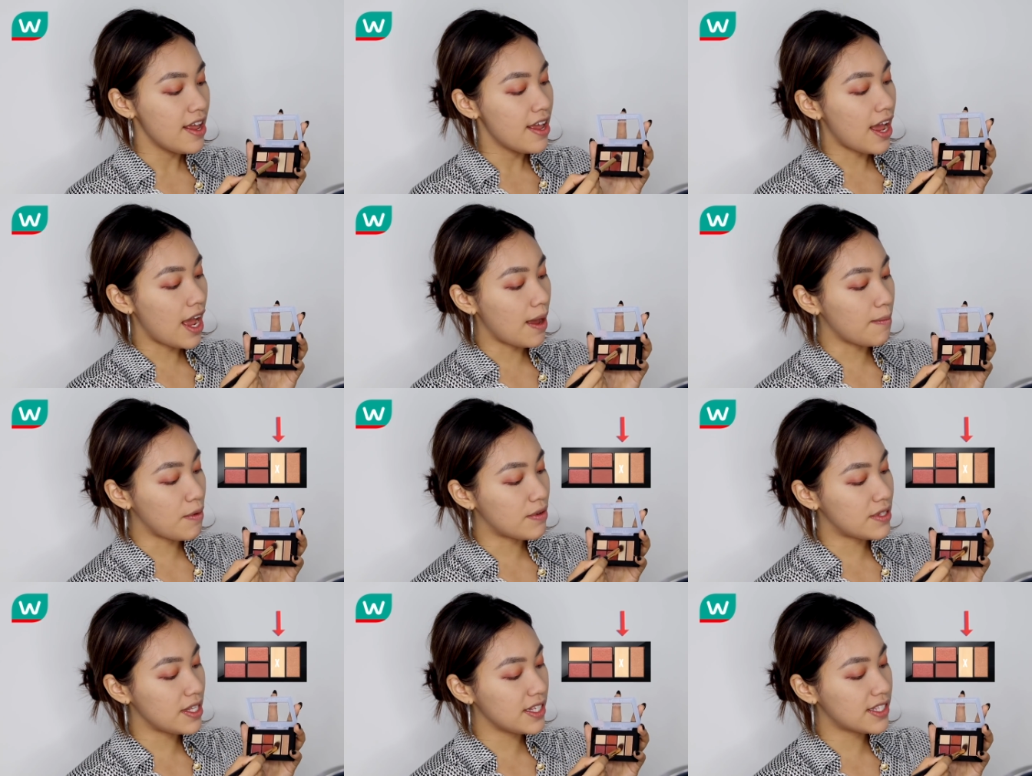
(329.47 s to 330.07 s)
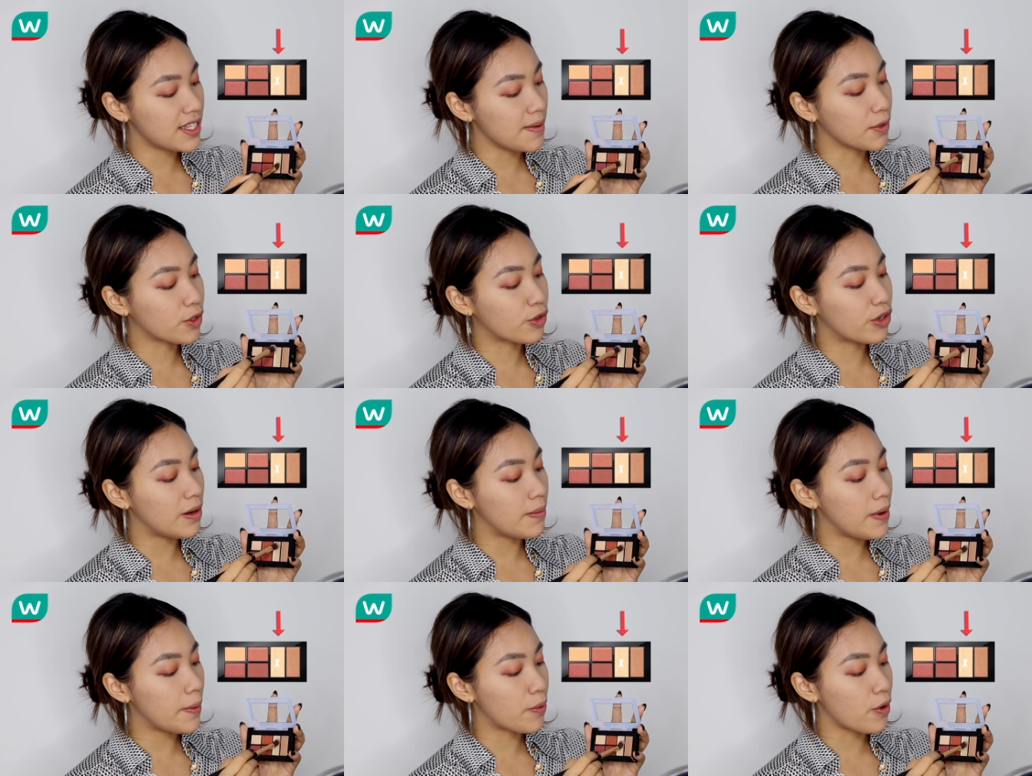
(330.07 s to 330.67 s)
I'm using some
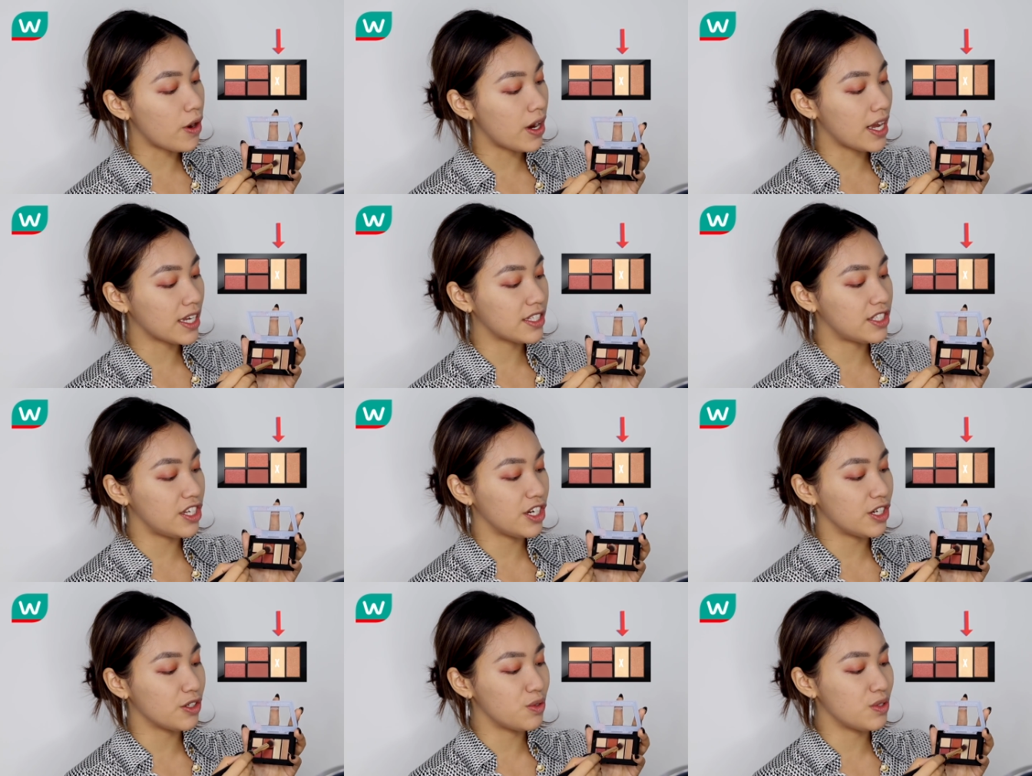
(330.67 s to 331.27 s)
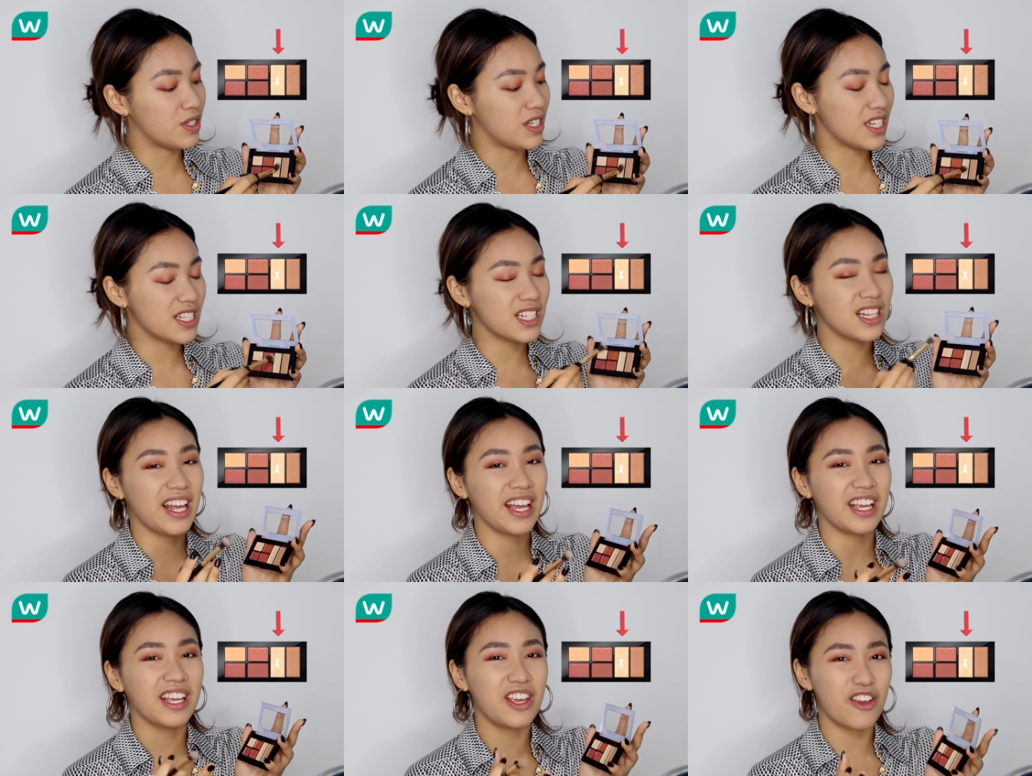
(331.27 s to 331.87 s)
creamy products here to just
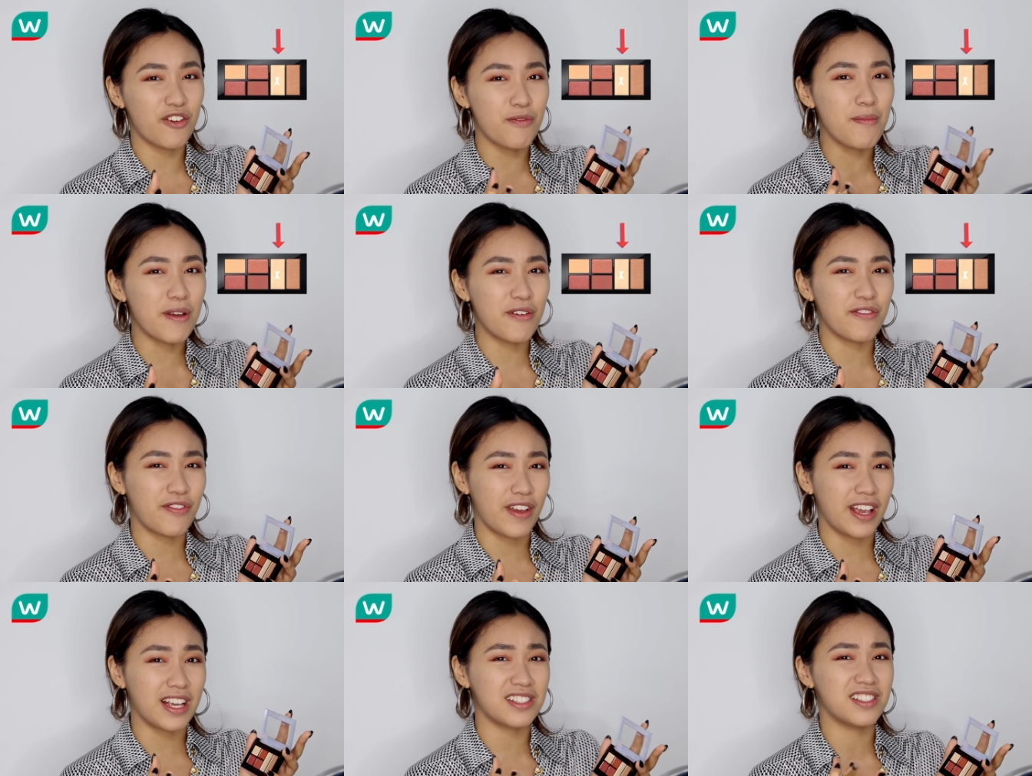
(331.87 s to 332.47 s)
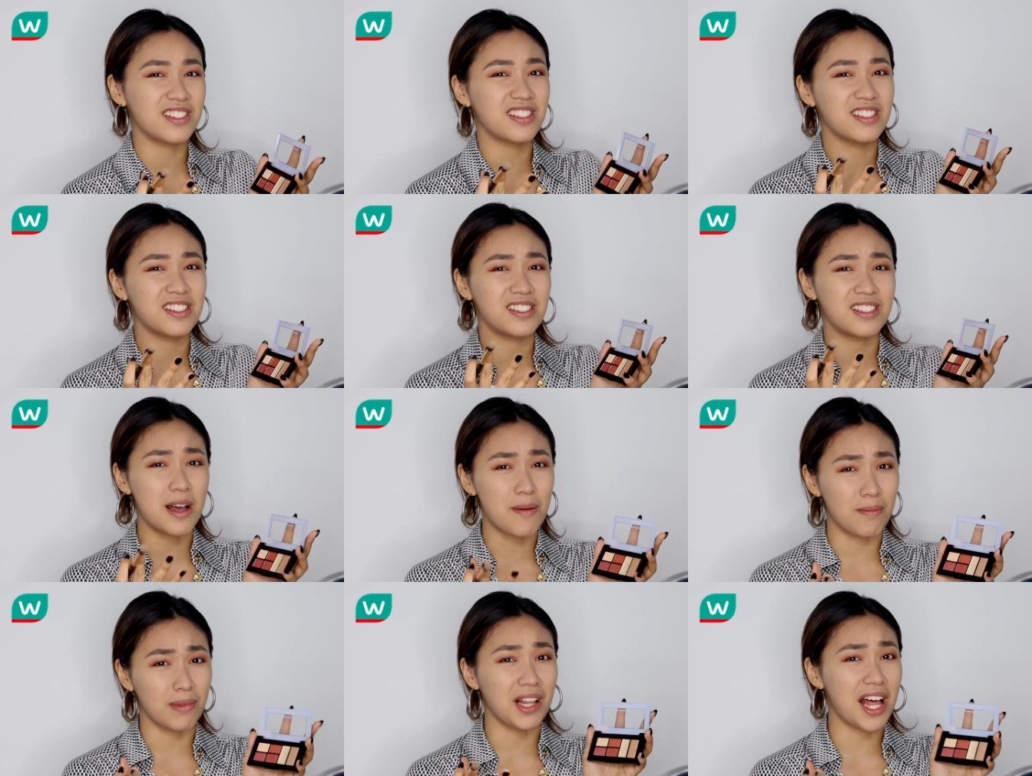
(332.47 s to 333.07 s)
like give my face
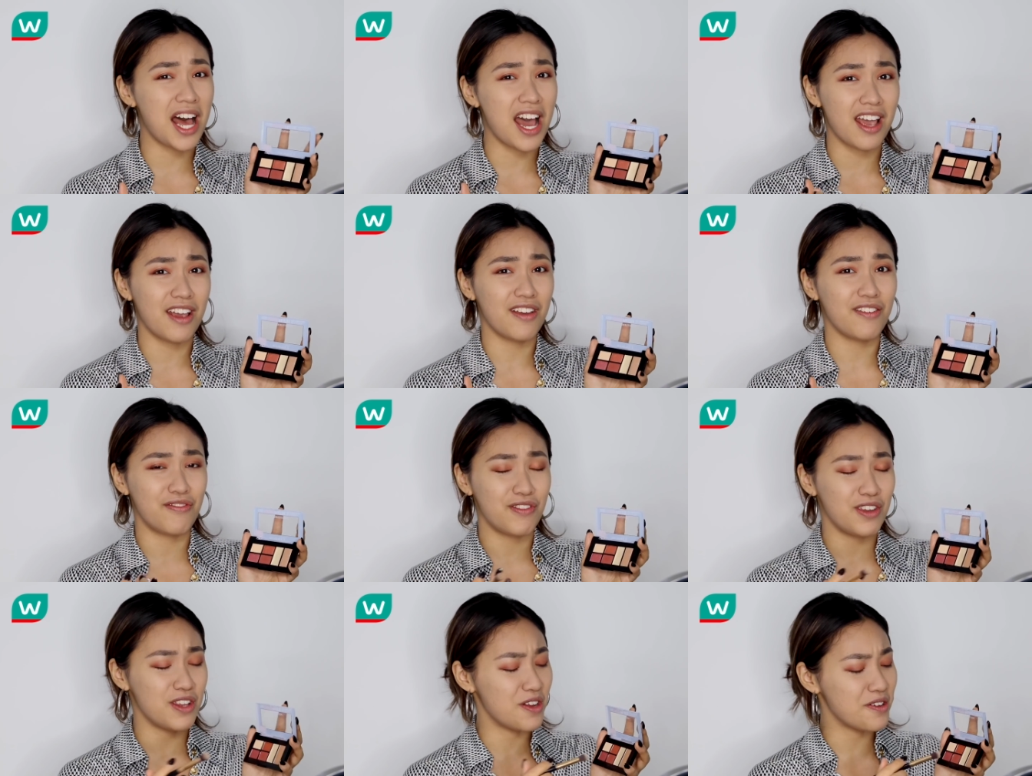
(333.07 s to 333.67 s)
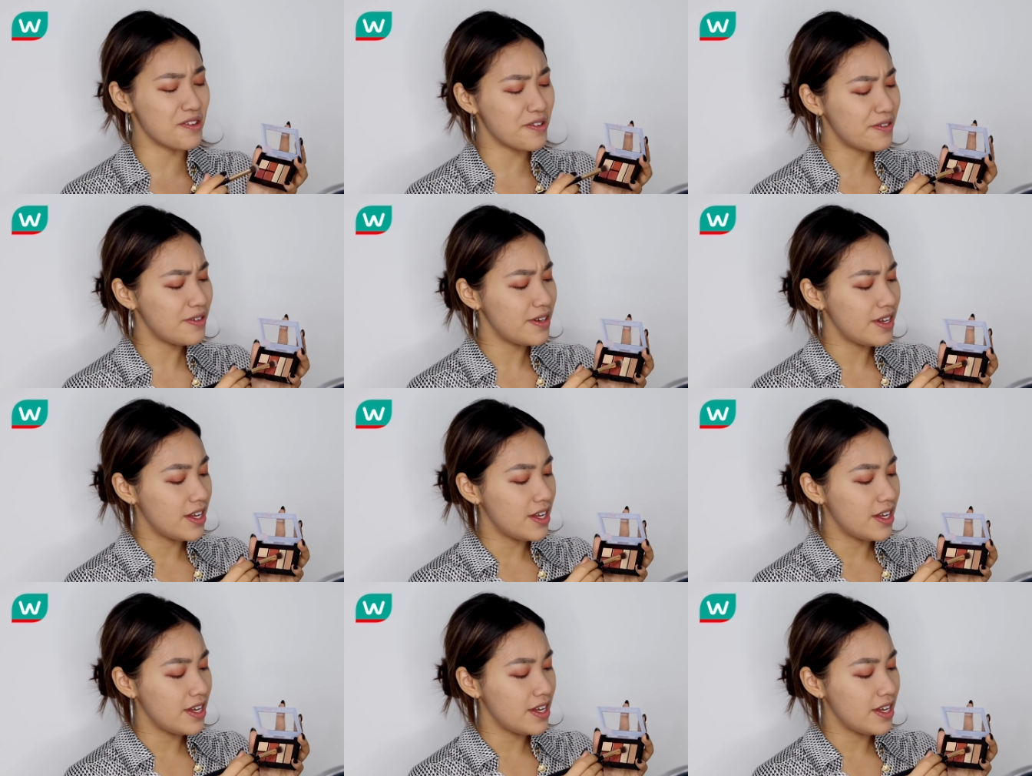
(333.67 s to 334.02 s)
some life, you know?